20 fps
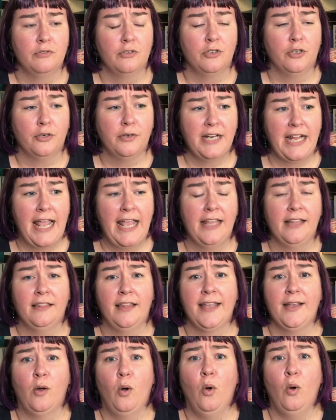create,
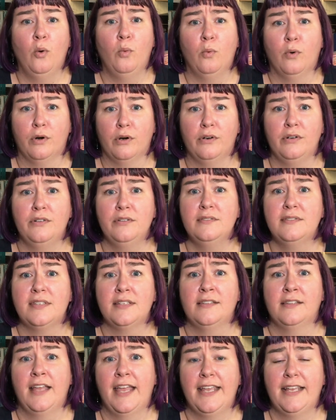like, whole worlds
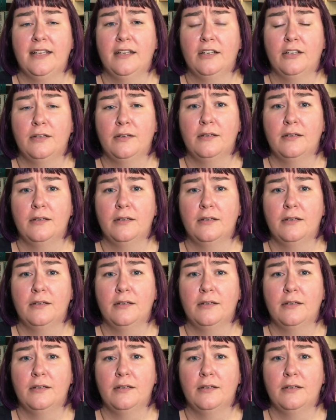and, like,